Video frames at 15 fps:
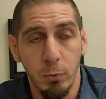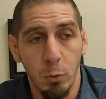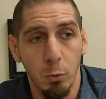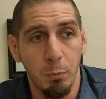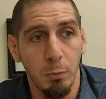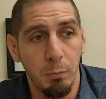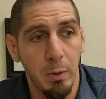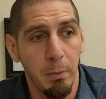
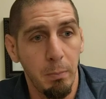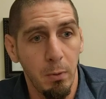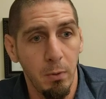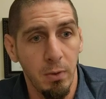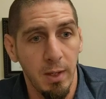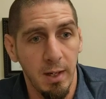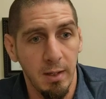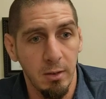group of
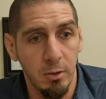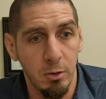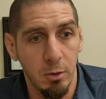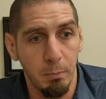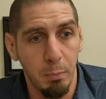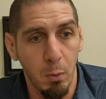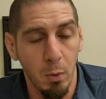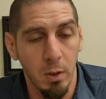people that
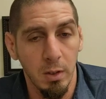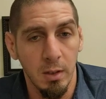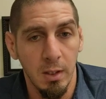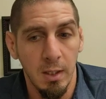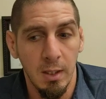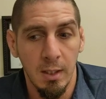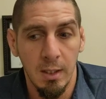support